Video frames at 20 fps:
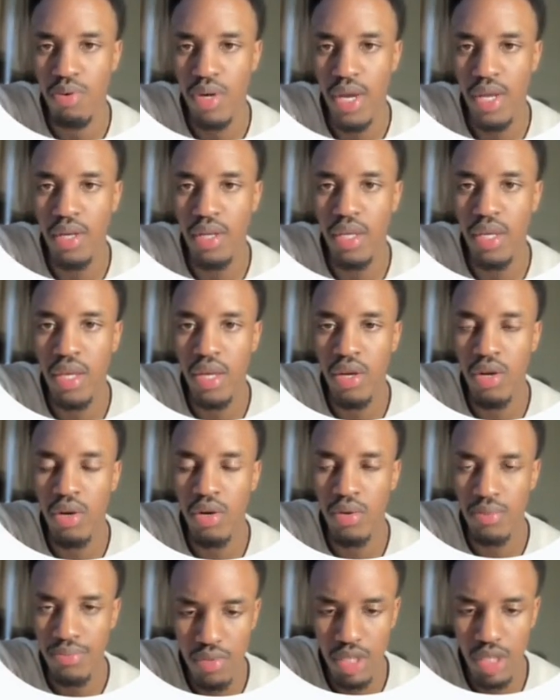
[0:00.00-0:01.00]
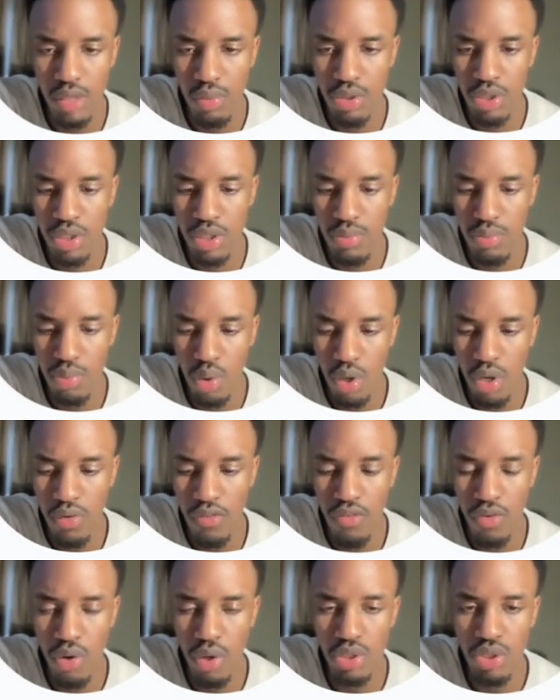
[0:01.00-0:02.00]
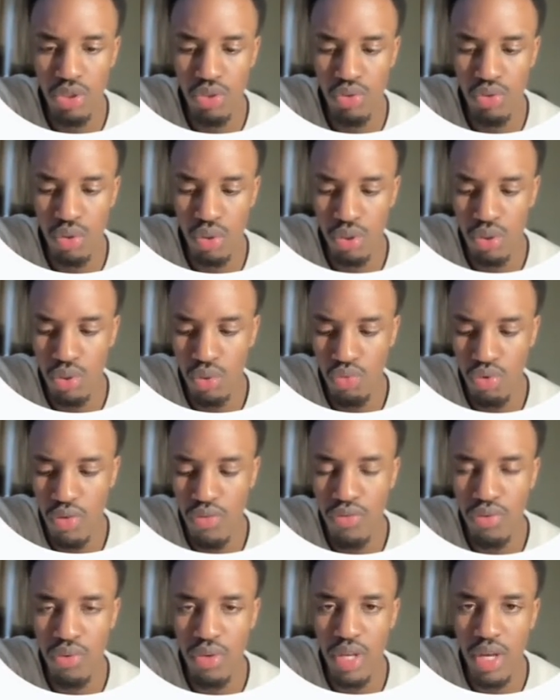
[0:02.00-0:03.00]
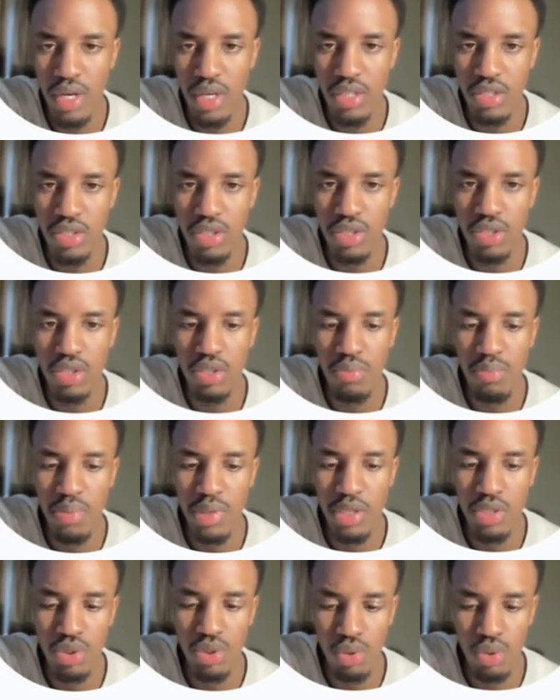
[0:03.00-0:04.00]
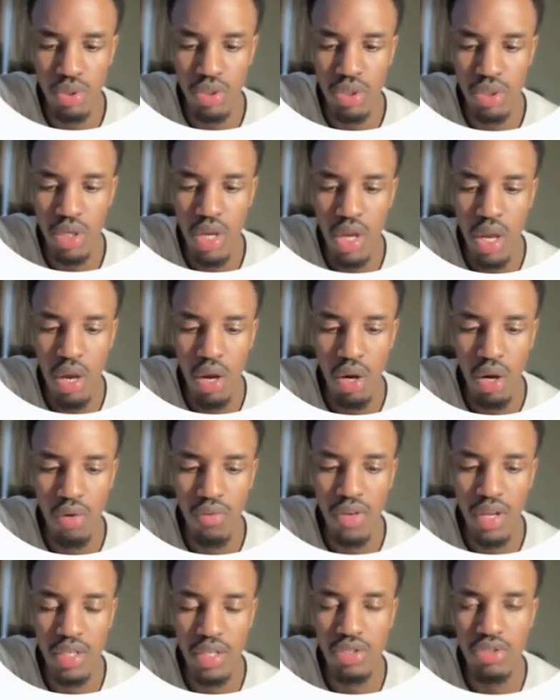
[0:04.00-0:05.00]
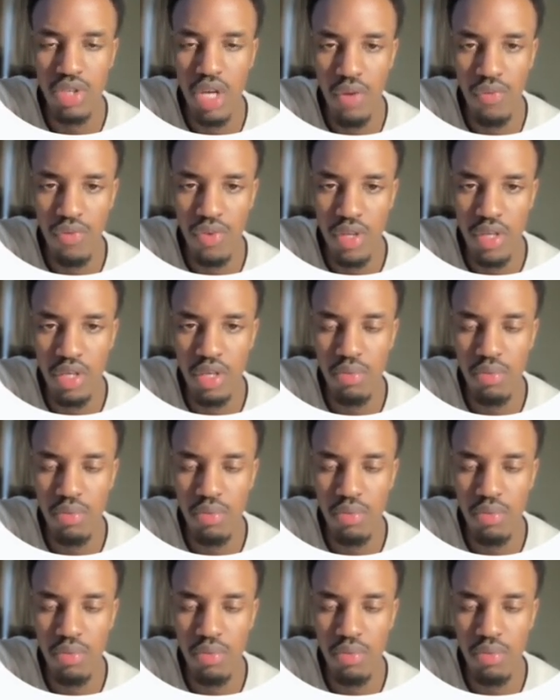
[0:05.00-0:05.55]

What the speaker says: and here it was important for us to also review that, because it's a big source of like traffic.